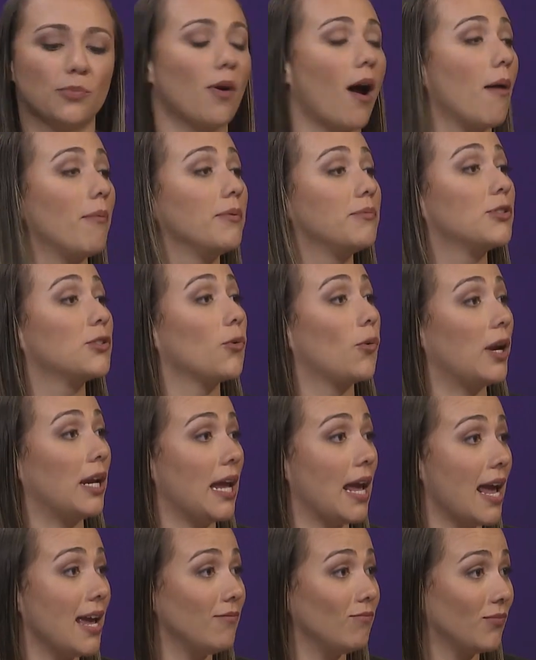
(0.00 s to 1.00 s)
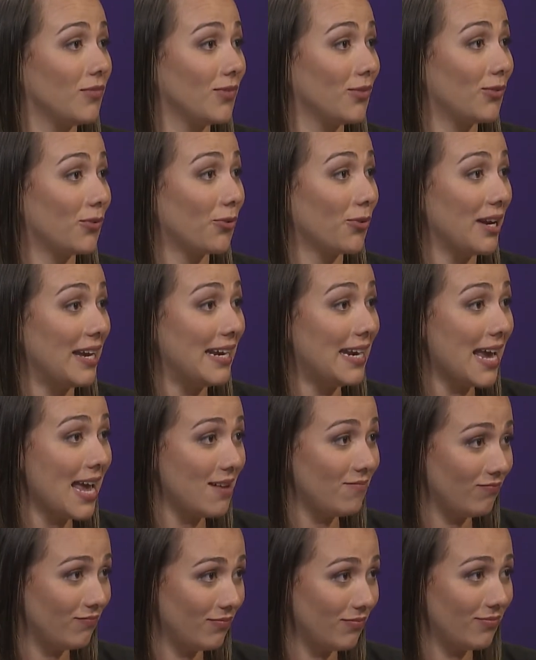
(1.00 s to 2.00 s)
Proverbs 28, read
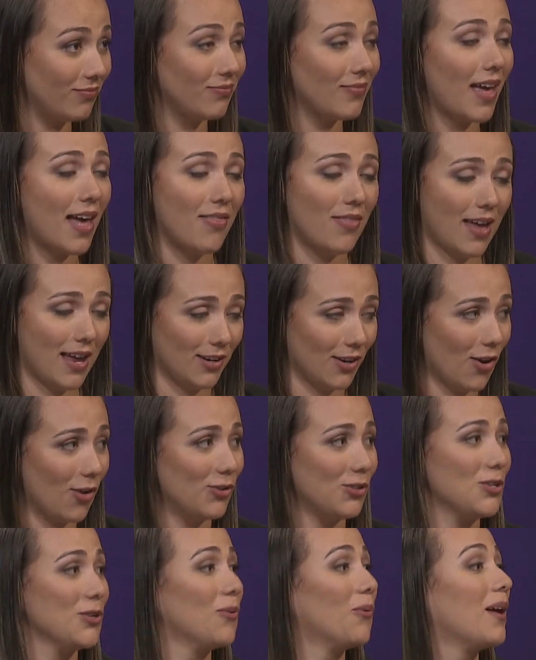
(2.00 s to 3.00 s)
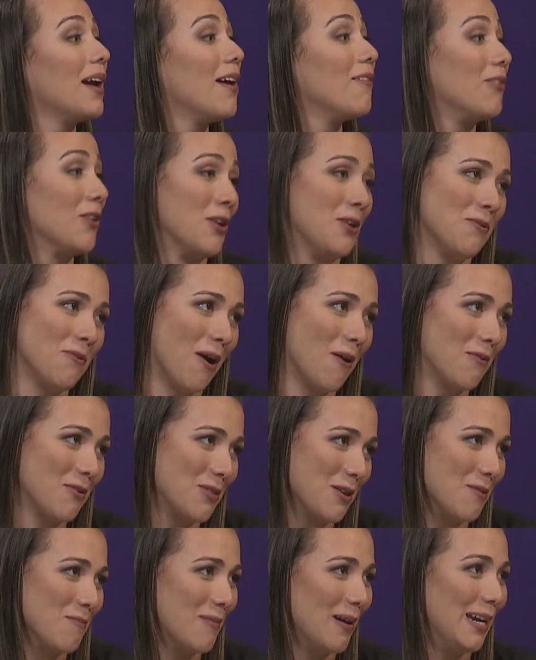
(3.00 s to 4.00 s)
it, and then go do whatever you want
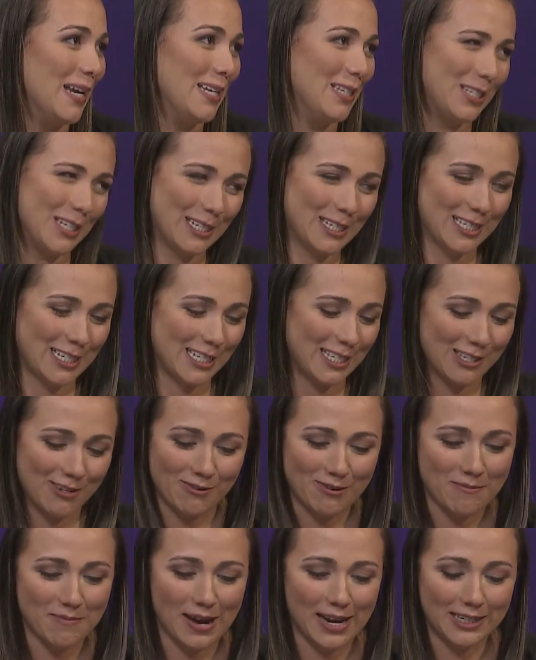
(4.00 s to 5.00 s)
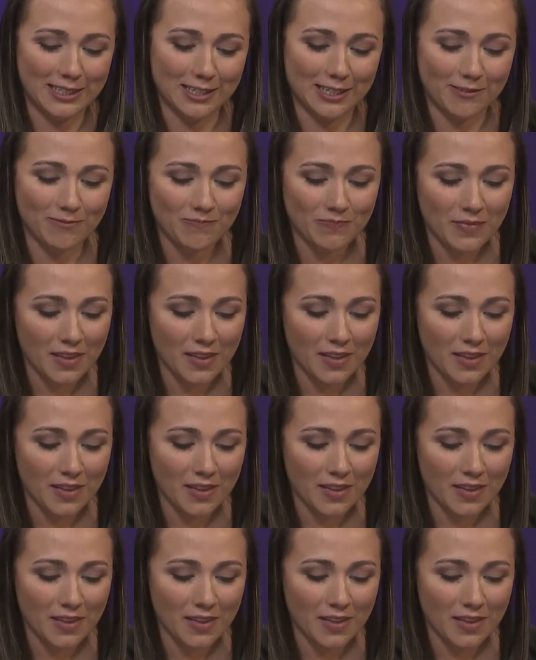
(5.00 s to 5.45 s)
with your money, just as a reminder.